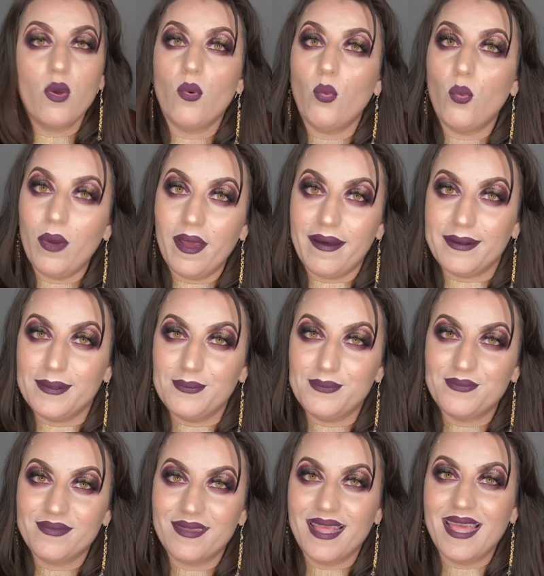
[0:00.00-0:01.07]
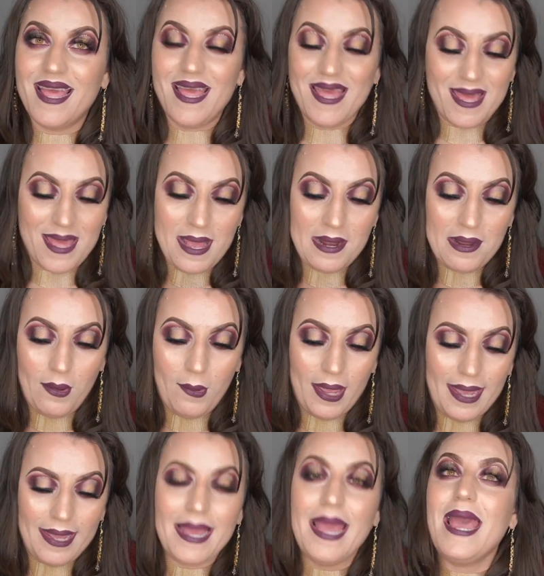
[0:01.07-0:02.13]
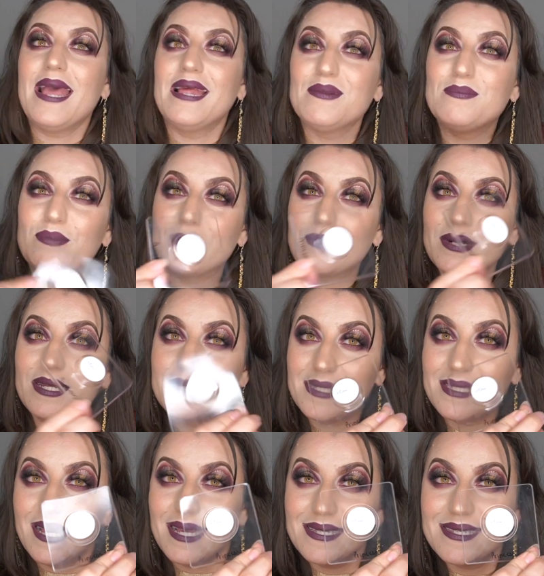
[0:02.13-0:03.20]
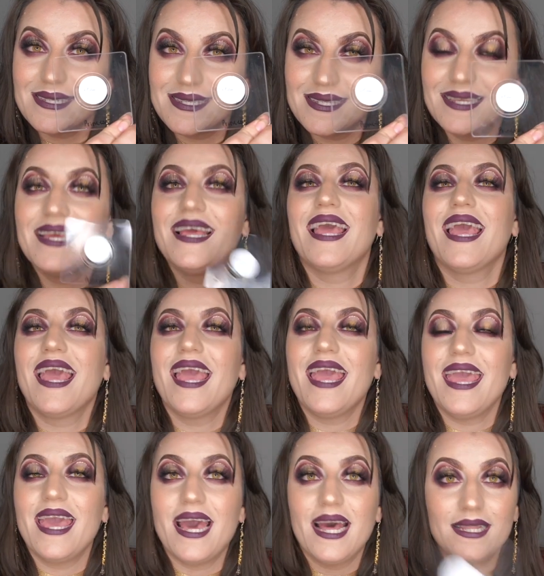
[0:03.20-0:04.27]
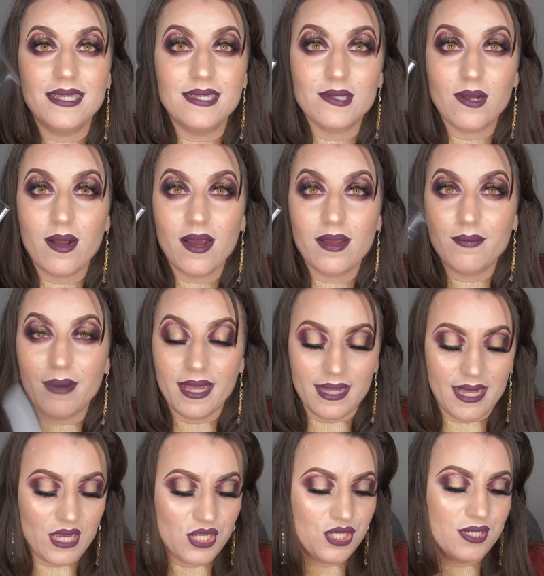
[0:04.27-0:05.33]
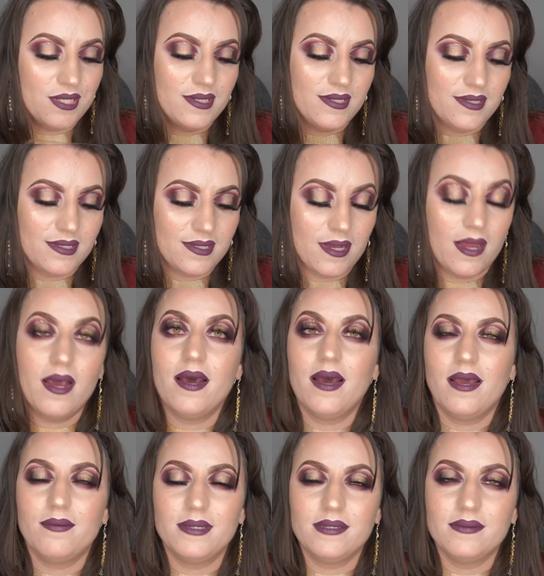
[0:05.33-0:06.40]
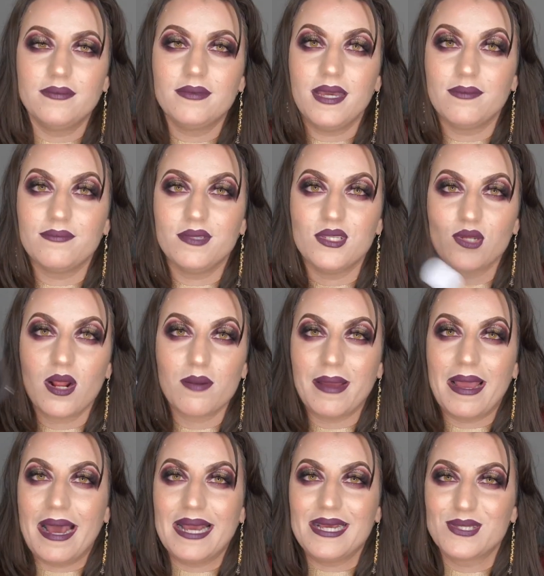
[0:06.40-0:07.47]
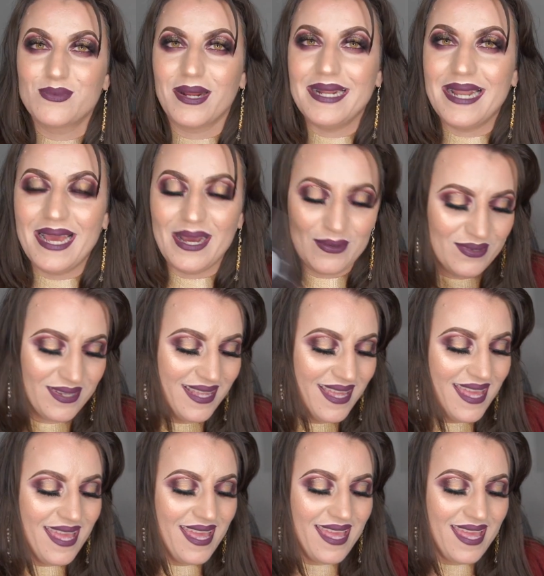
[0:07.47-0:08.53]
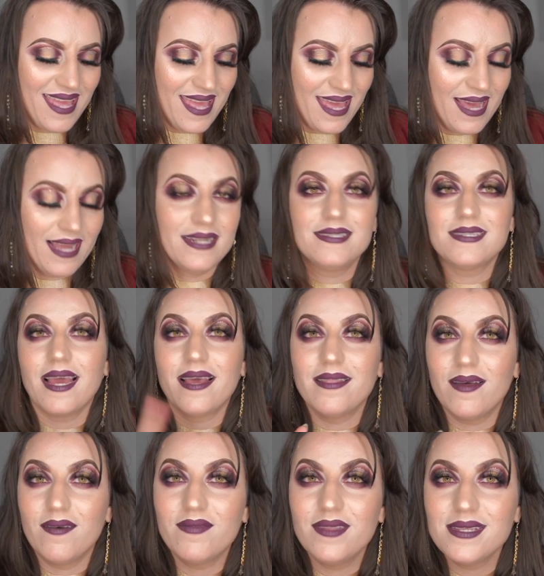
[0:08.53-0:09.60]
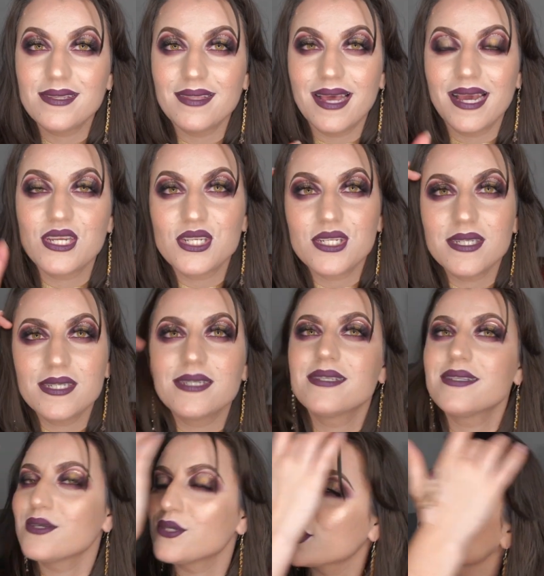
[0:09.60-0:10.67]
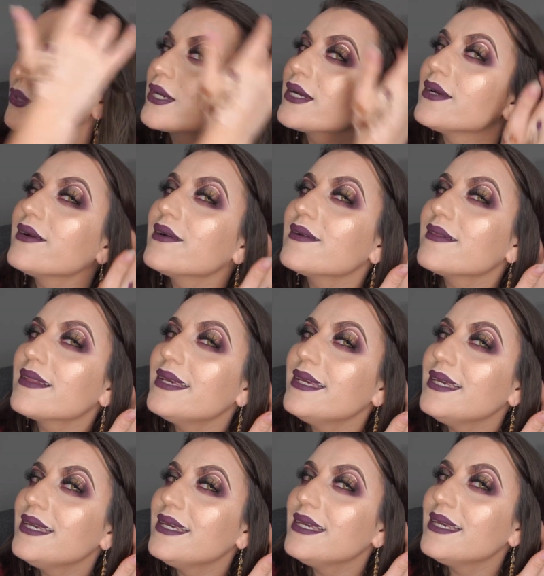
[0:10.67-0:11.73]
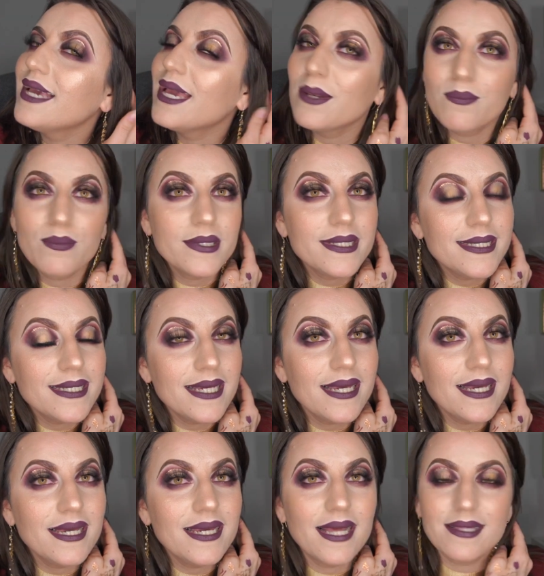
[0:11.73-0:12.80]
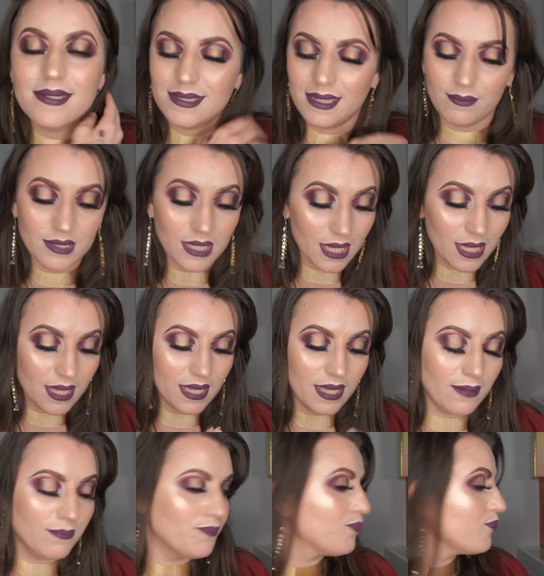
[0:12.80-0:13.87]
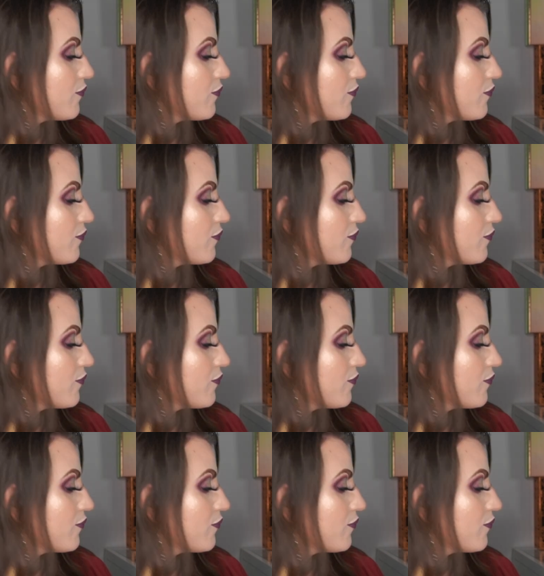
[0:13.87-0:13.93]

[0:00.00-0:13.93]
Well, anyway, in Princess, and these are on my lashes. These are on my eyes right now. And I love these lashes. They're so curly and pretty at the same time.